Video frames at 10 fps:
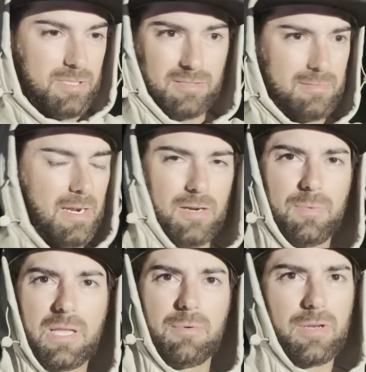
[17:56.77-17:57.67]
Just, I didn't know
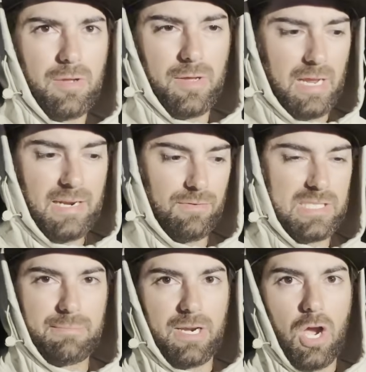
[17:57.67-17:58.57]
what they were doing. I'd never
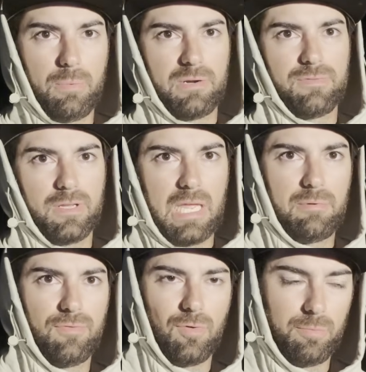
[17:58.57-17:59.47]
seen anybody open a floodgate
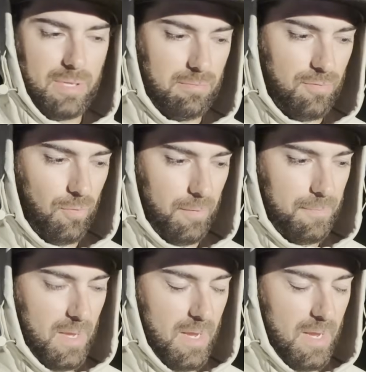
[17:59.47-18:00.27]
before up there before.